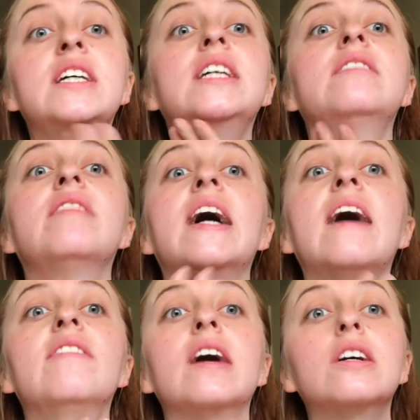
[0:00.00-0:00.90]
If I
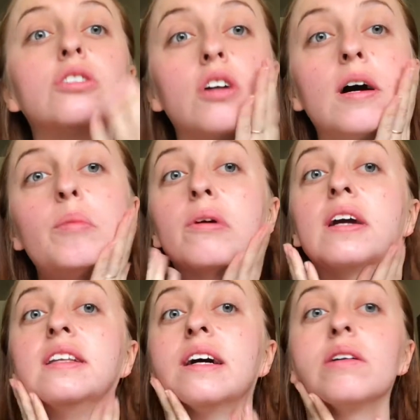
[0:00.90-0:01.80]
have extra, I'll bring it
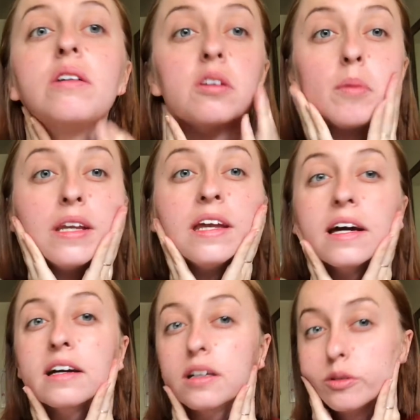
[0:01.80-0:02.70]
down onto my
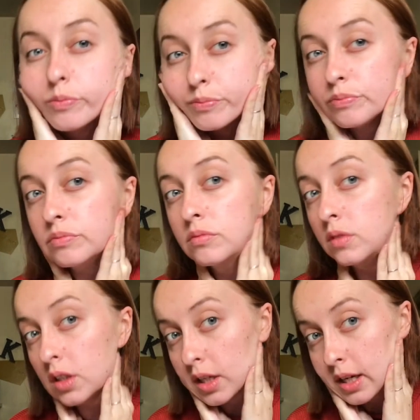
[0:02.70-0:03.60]
neck.
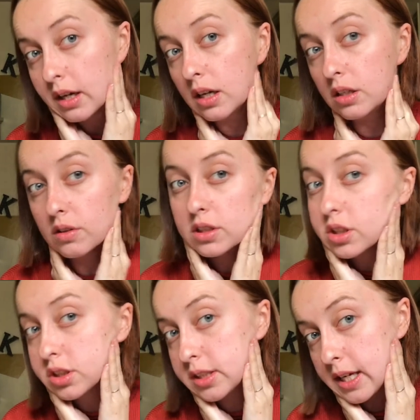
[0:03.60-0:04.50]
And you can
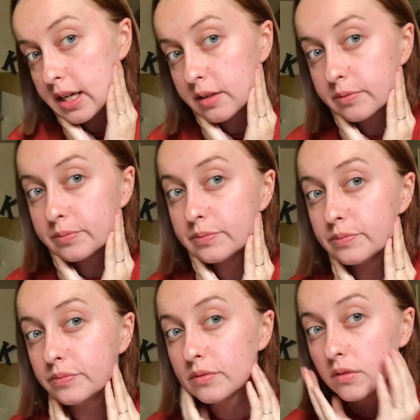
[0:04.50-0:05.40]
just see
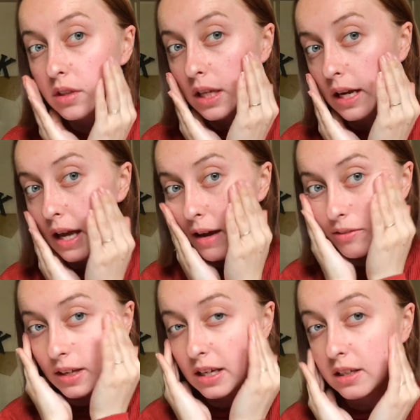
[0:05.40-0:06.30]
that I have it